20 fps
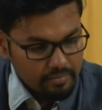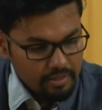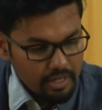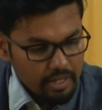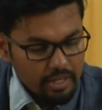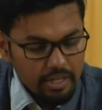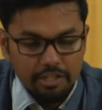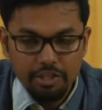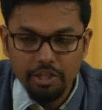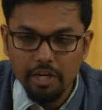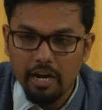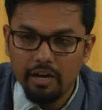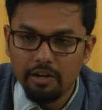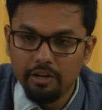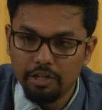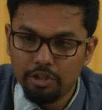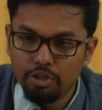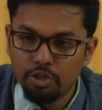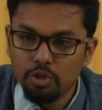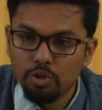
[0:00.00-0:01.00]
it, sh
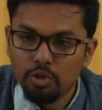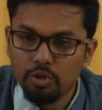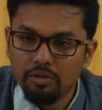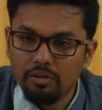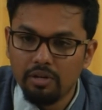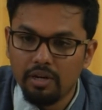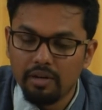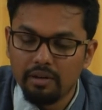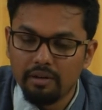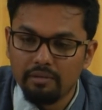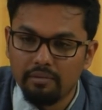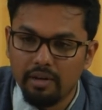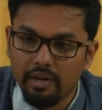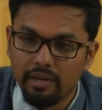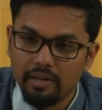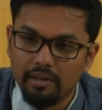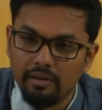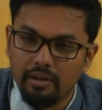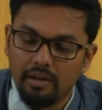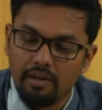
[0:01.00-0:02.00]
it should go
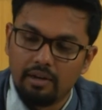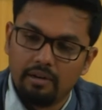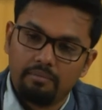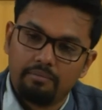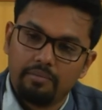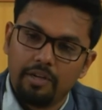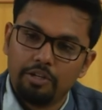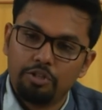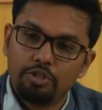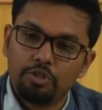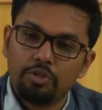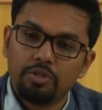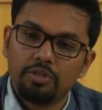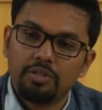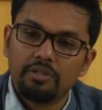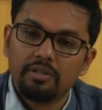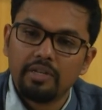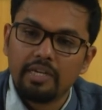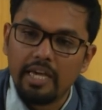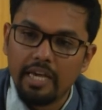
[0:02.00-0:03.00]
um, it should
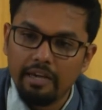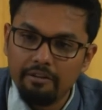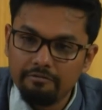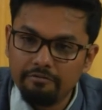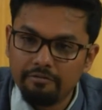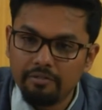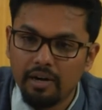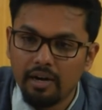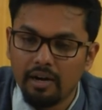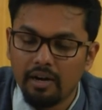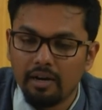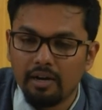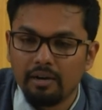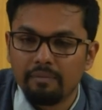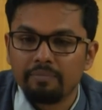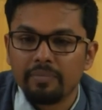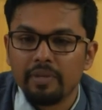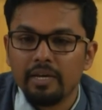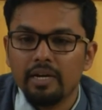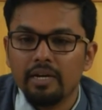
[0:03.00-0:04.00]
give
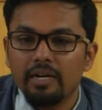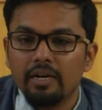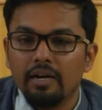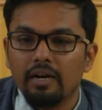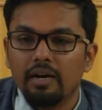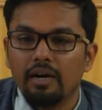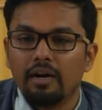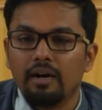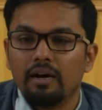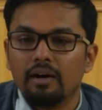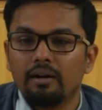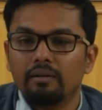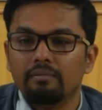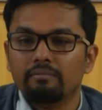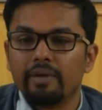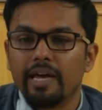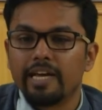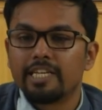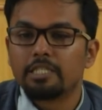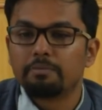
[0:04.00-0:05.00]

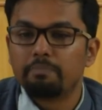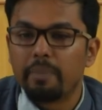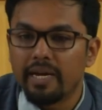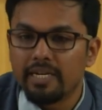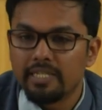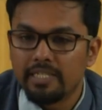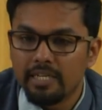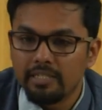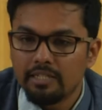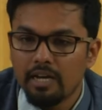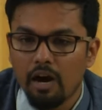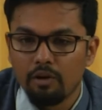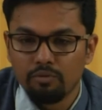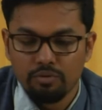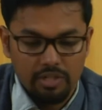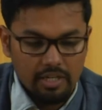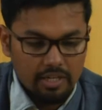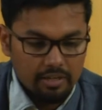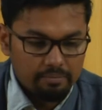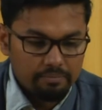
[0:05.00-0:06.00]
um, expected
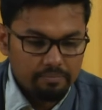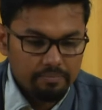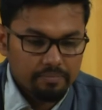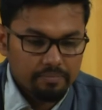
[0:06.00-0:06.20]
outcome.